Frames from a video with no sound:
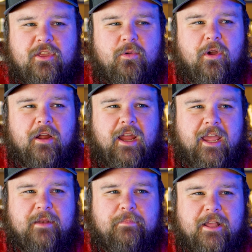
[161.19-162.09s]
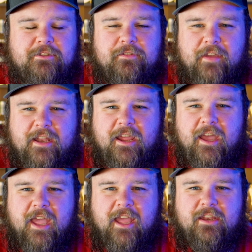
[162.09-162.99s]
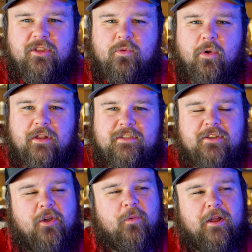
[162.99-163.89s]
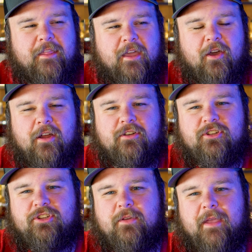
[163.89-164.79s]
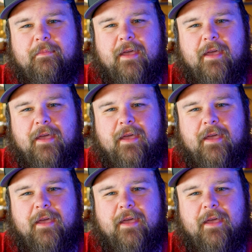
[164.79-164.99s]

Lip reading: you are in Pennsylvania and you want to know where they are. Just shoot me a